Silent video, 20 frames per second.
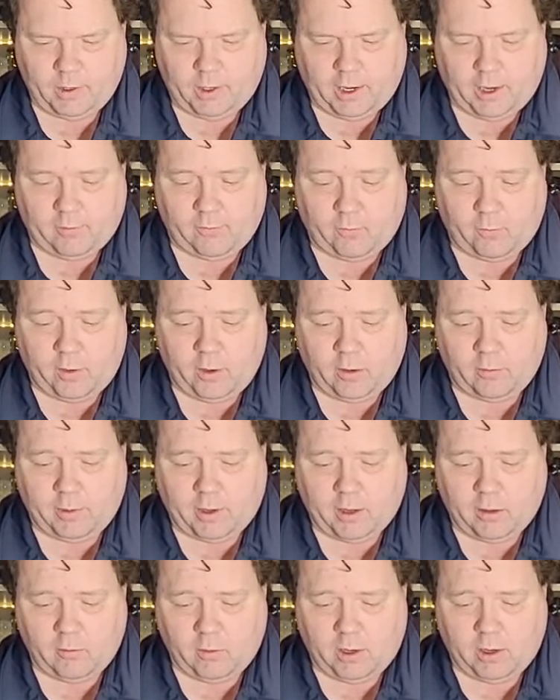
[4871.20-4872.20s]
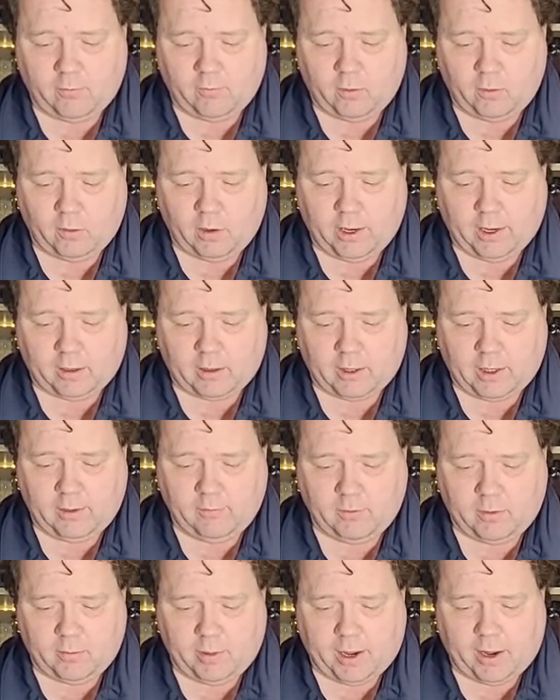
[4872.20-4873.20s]
And for real, by the way, if you were like
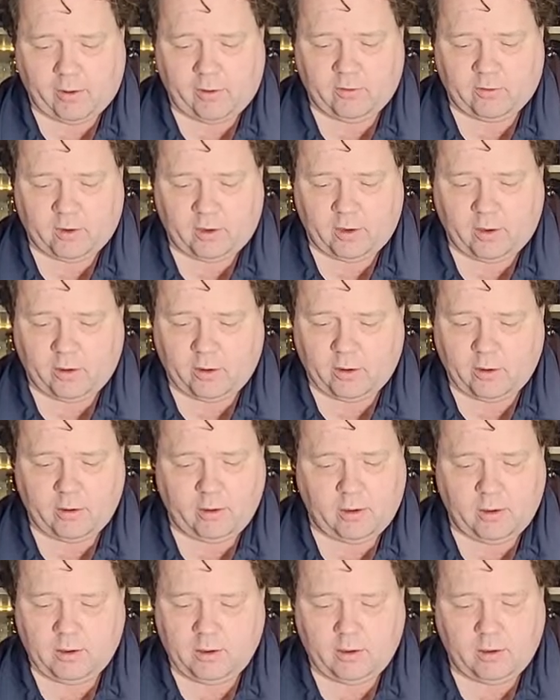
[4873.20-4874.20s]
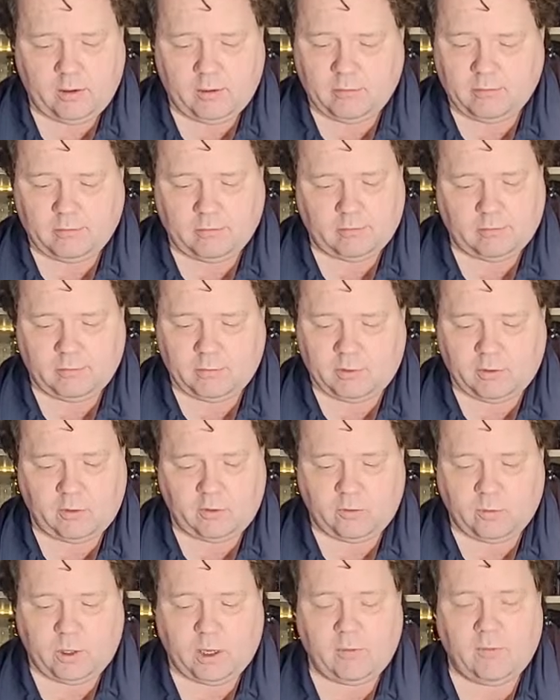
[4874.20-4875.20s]
leave the batteries in here,
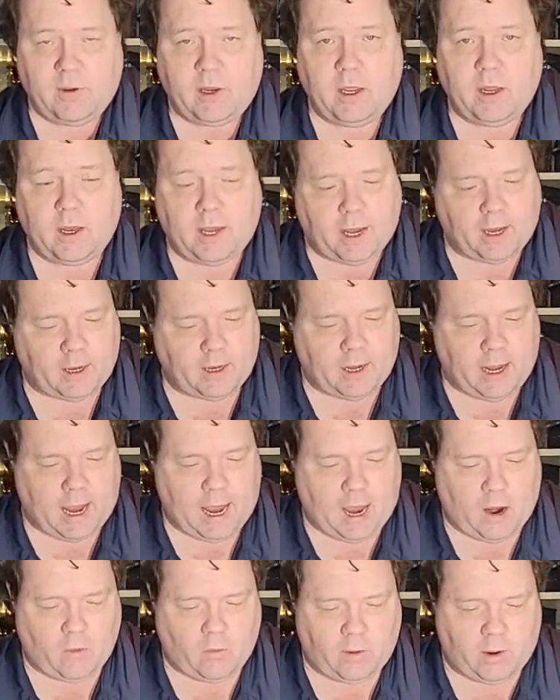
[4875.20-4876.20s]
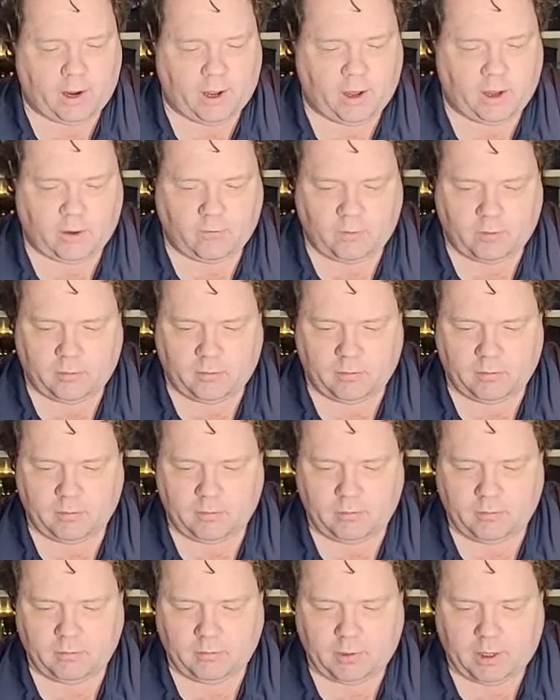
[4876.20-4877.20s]
dude, you wouldn't even get like an hour out of them.
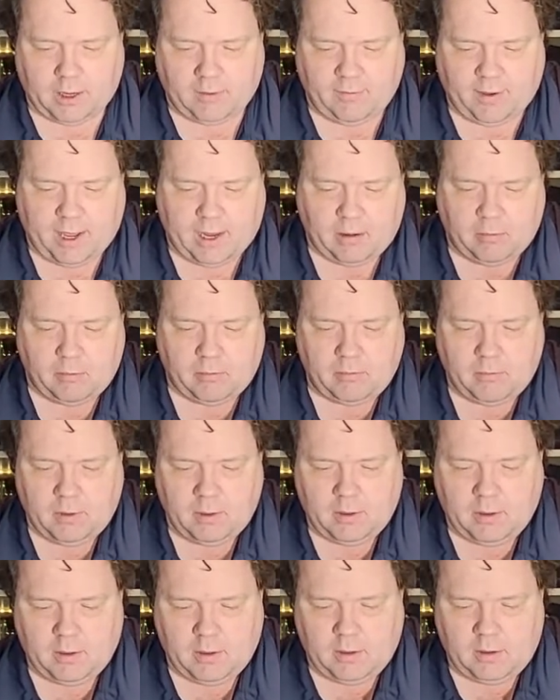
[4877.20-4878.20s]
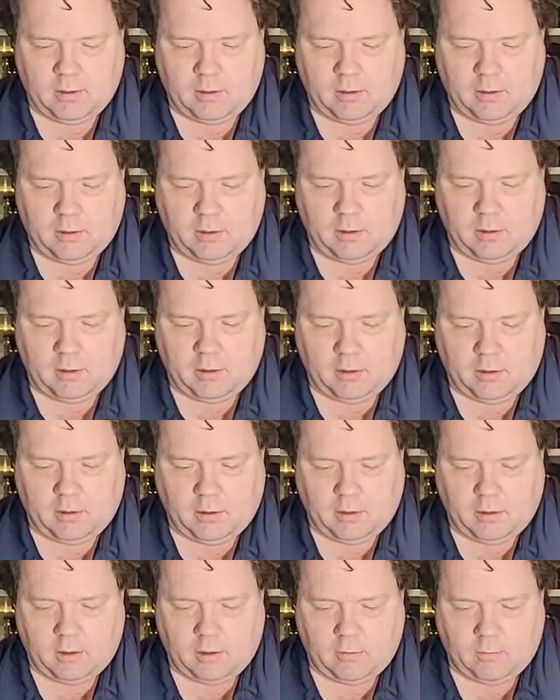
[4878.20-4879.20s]
I've had them
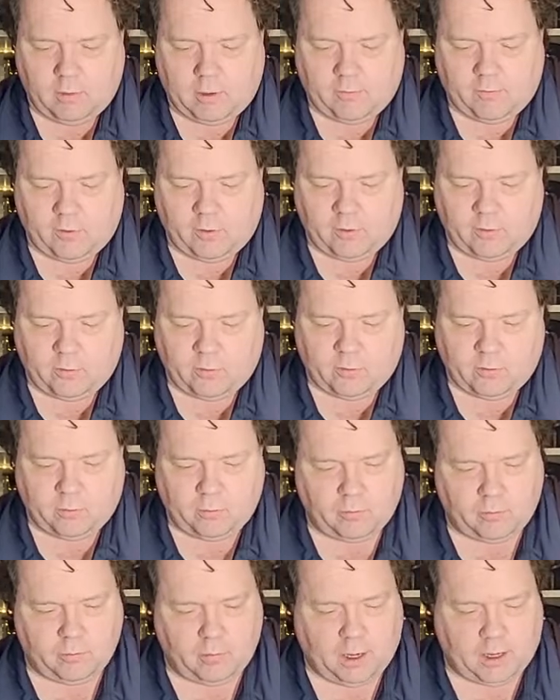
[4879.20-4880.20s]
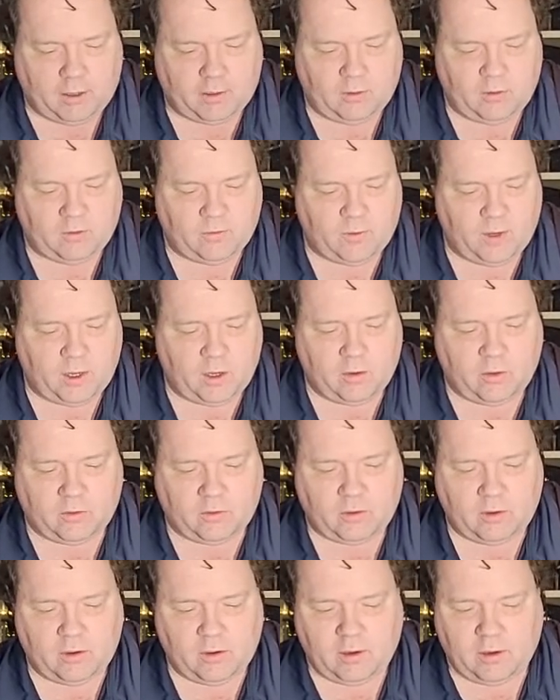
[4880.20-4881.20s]
when I first was making these
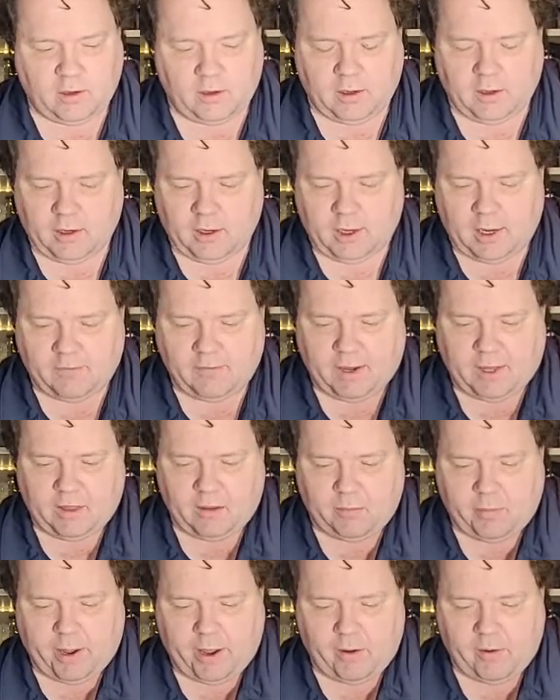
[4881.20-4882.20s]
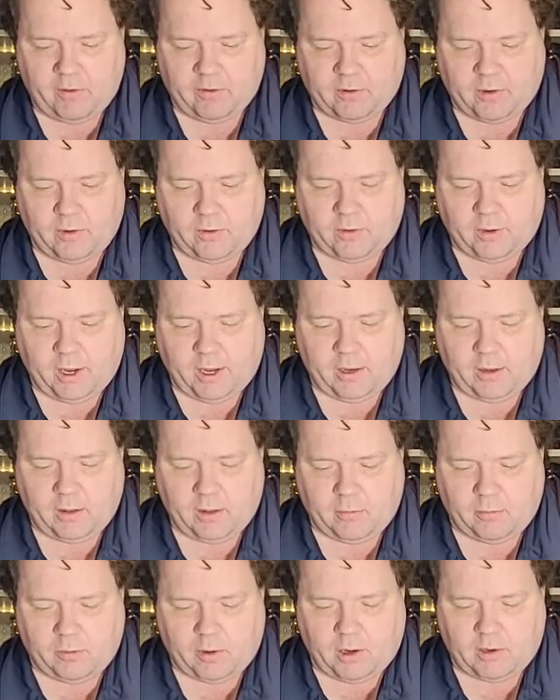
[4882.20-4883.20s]
videos. I've had the batteries go dead in
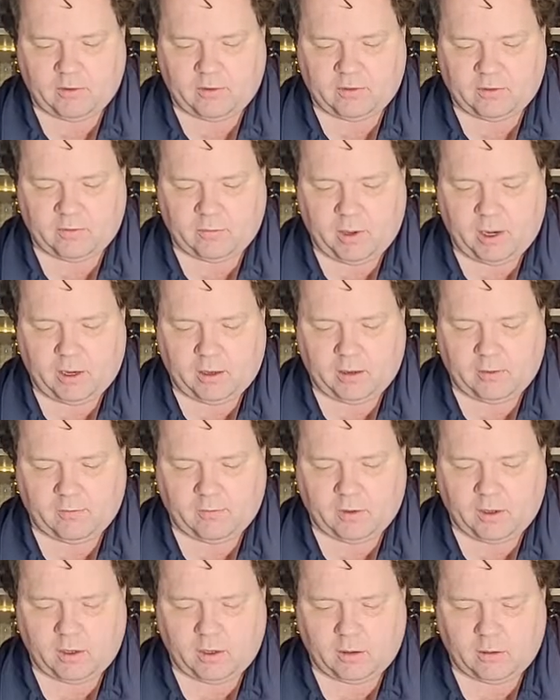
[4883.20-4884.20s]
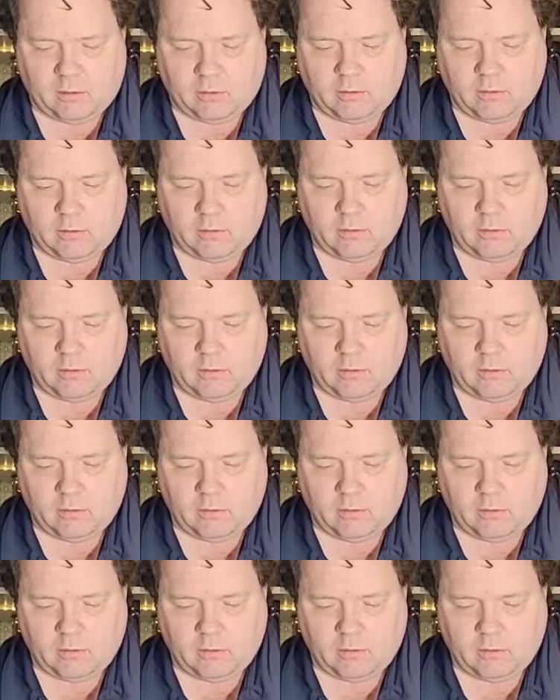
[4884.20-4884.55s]
the process of making the video.